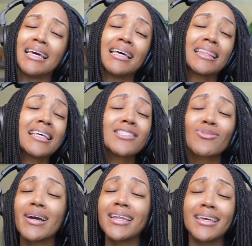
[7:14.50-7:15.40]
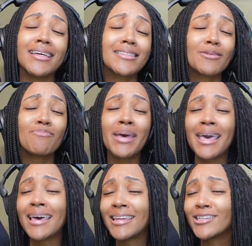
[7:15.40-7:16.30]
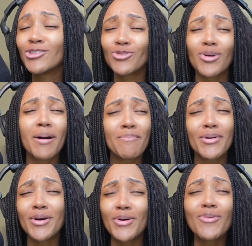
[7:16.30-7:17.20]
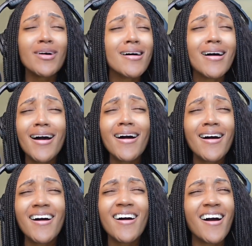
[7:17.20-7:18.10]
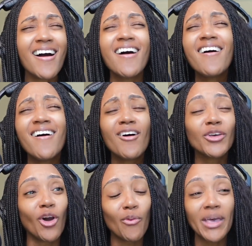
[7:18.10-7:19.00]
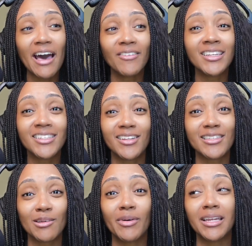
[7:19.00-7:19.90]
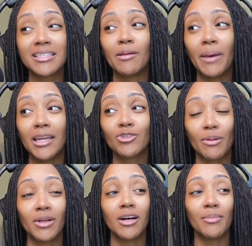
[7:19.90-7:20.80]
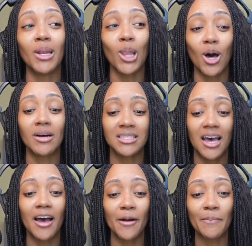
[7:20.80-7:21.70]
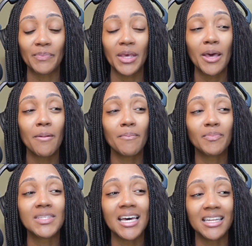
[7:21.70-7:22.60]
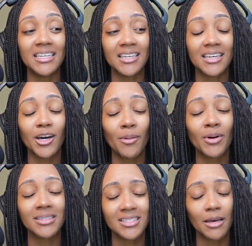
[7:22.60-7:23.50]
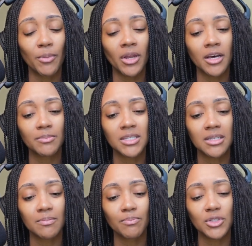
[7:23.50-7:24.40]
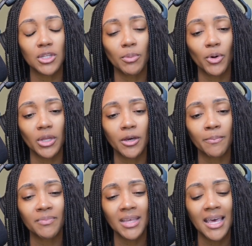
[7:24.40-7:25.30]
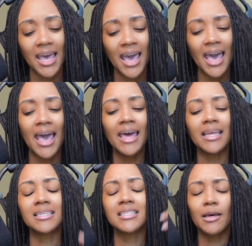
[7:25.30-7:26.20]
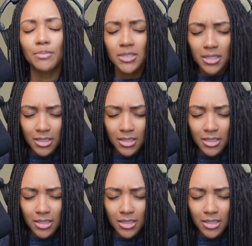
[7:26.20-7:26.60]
This right here is a panty dropper. Whoa. Y'all, we haven't inducted someone into the panty dropping club in a long time. Teddy, come on, step on up to the podium and accept